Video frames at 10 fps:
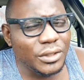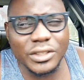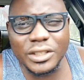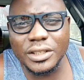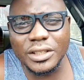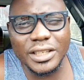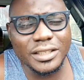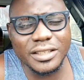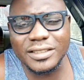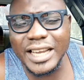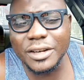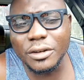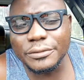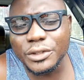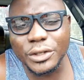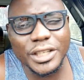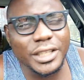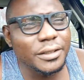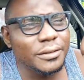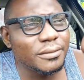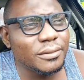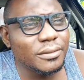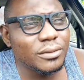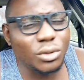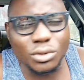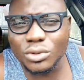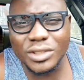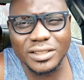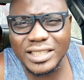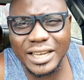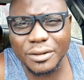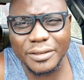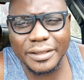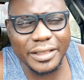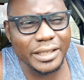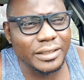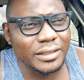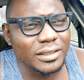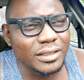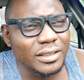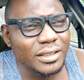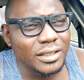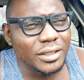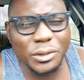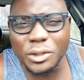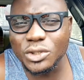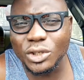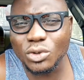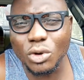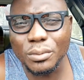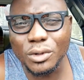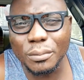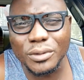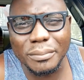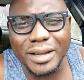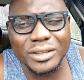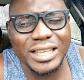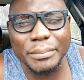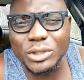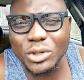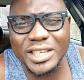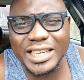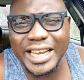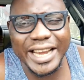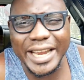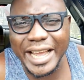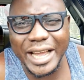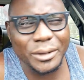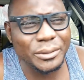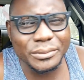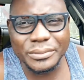You see, in this kind of journey to do this kind of a thing, you don't just open up your mouth and be talking anyhow.